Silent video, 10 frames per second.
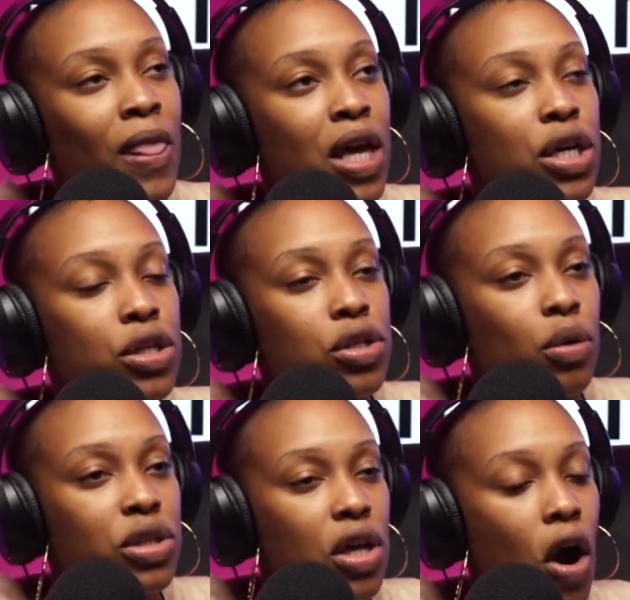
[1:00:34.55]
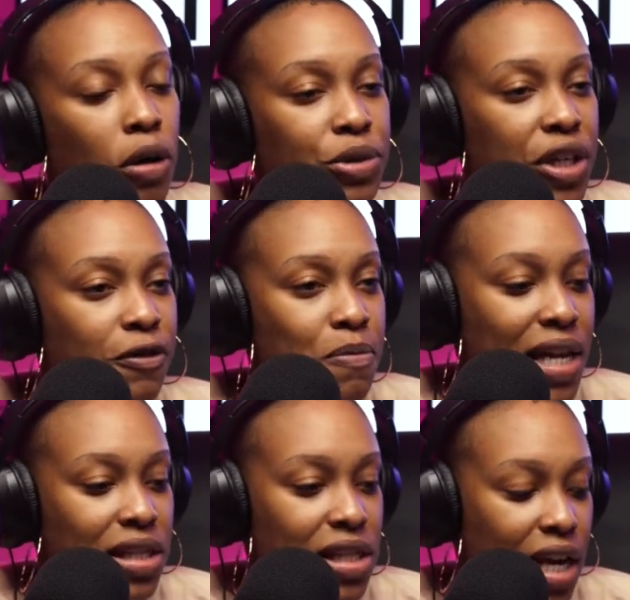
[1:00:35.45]
So it's the armchair from that
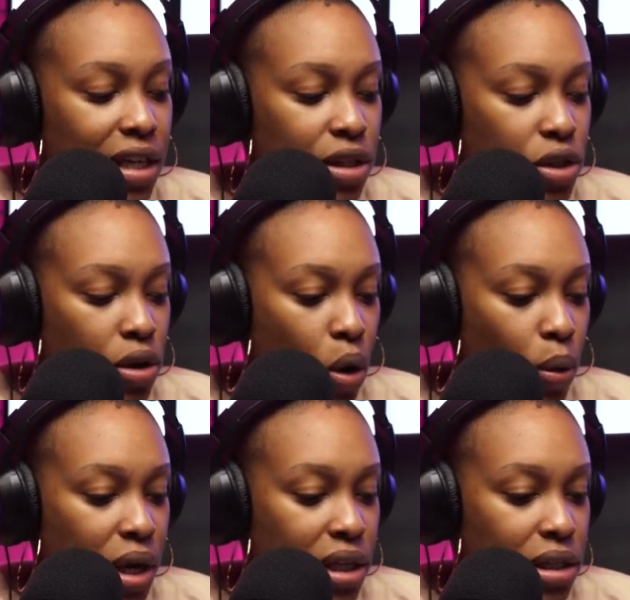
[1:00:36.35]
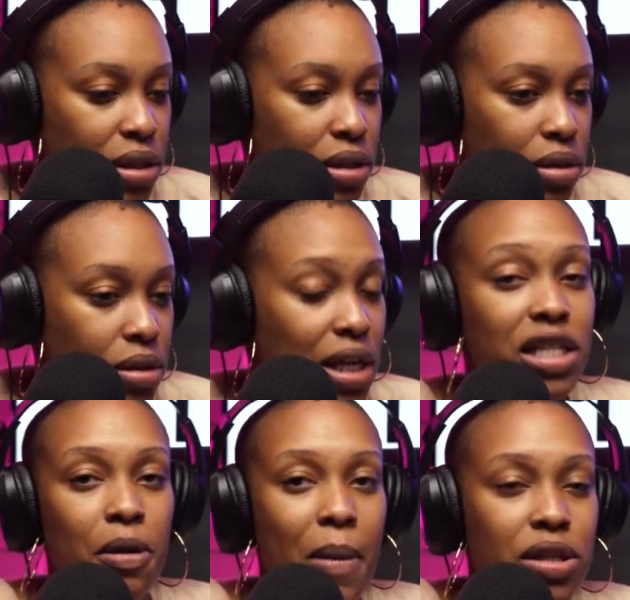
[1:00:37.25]
set. So it's
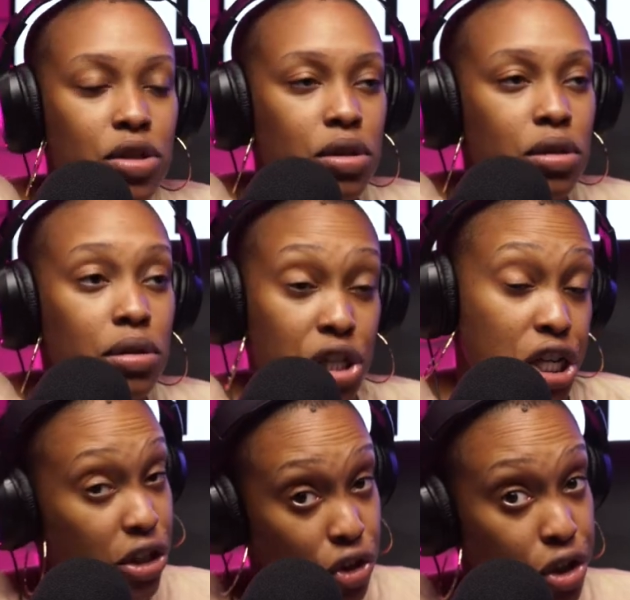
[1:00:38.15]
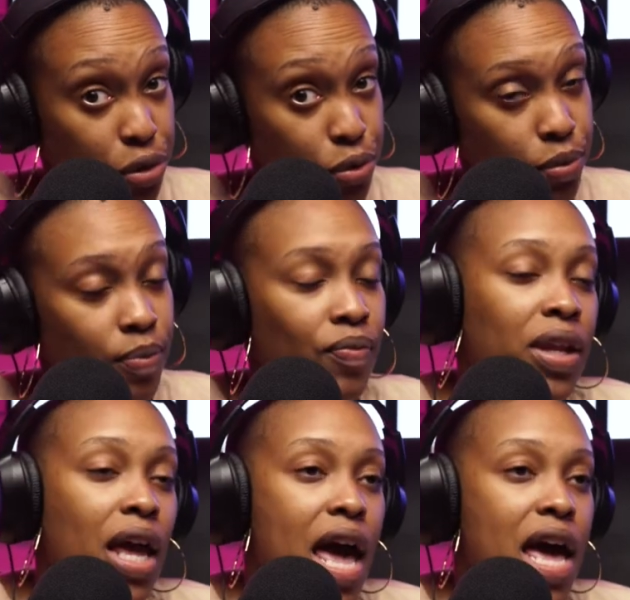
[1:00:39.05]
sentimental, it's cute,
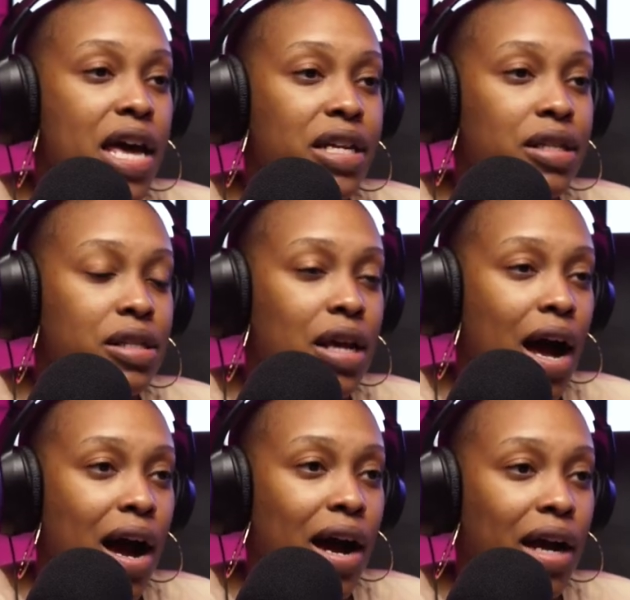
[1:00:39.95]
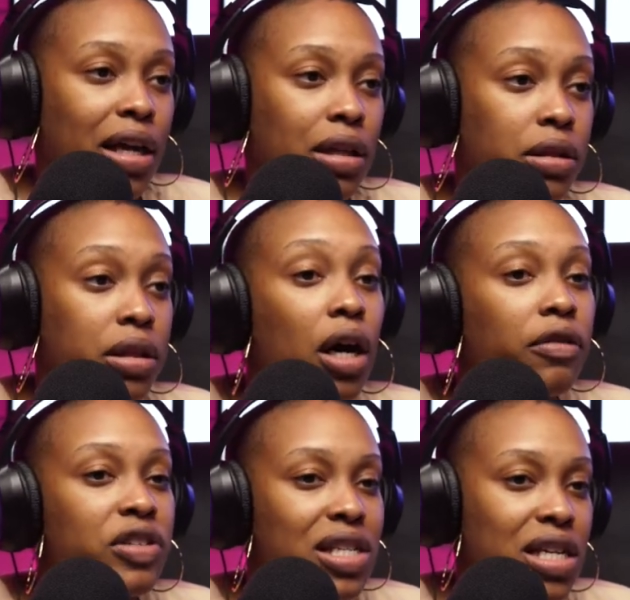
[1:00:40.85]
and I love
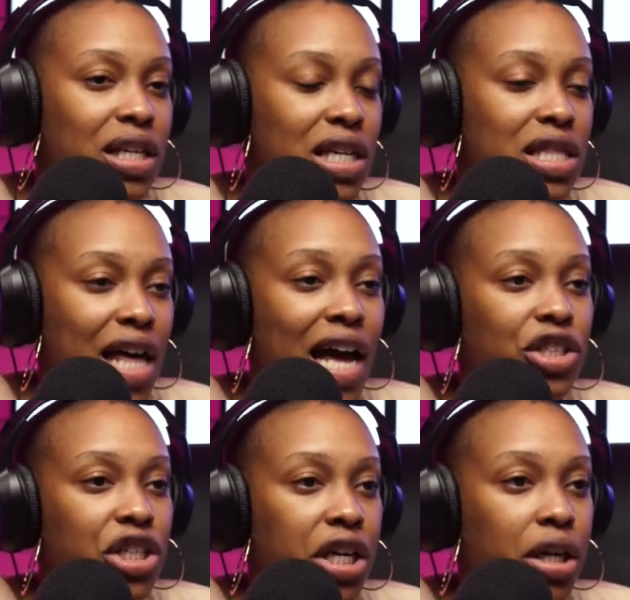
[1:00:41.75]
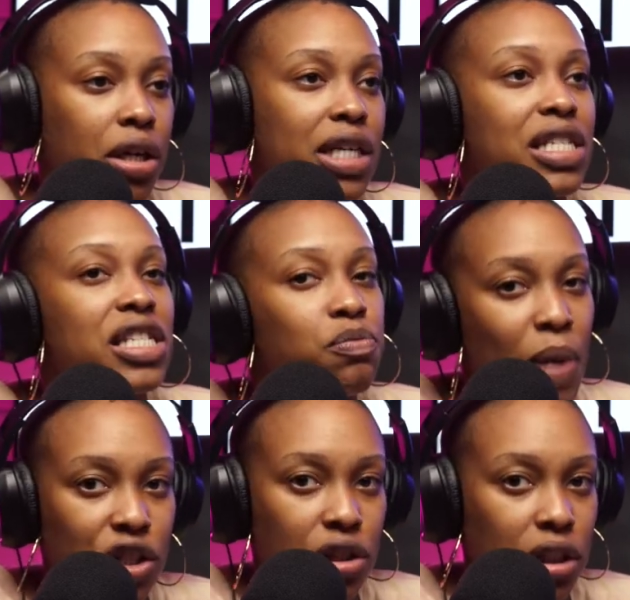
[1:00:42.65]
sitting in that chair,
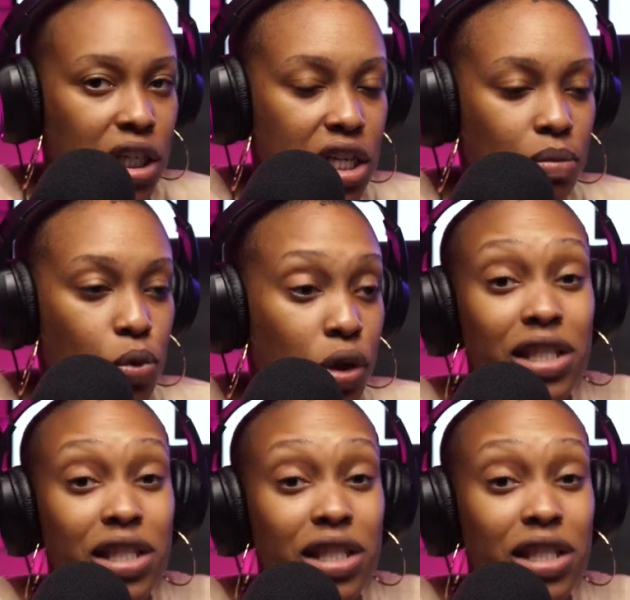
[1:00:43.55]
especially in the mornings.